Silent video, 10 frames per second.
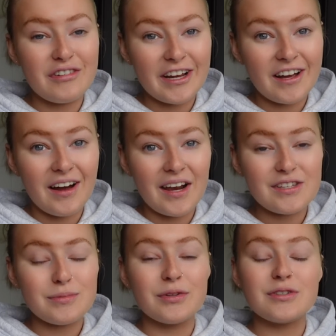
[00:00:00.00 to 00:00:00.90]
very kindly
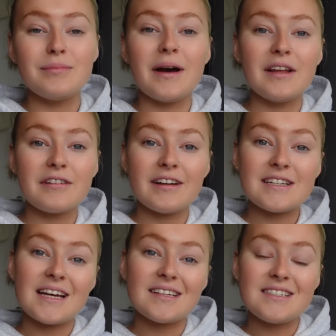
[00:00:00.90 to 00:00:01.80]
sponsored by
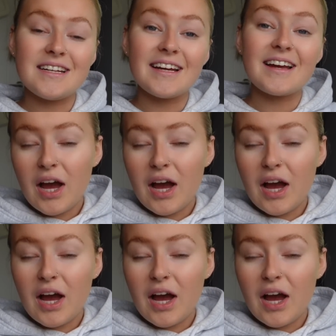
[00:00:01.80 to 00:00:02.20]
LookFantastic.